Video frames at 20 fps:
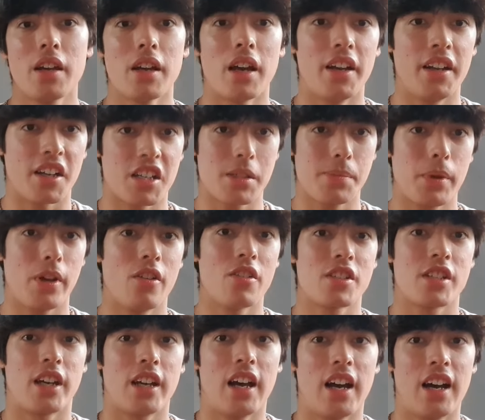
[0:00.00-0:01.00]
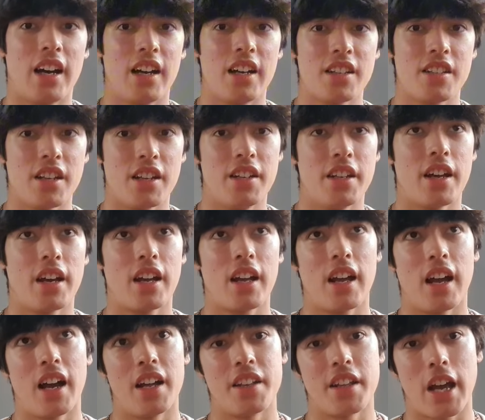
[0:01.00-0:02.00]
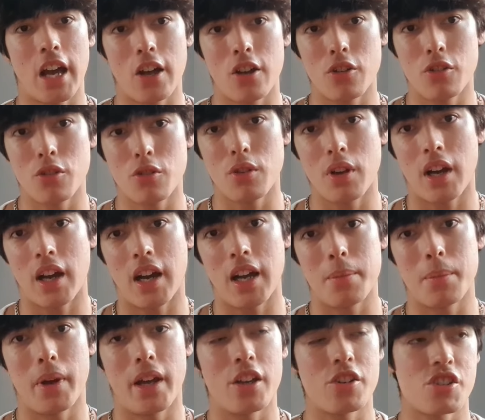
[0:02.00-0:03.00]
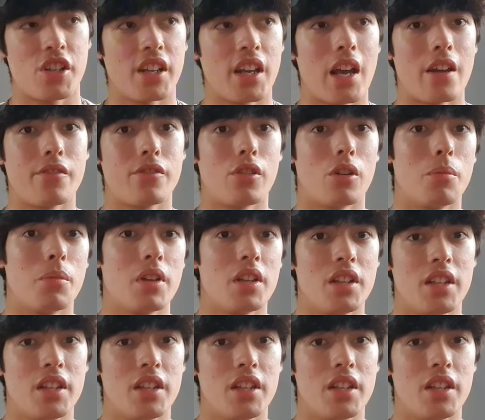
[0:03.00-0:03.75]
an experience I had and how I managed to get from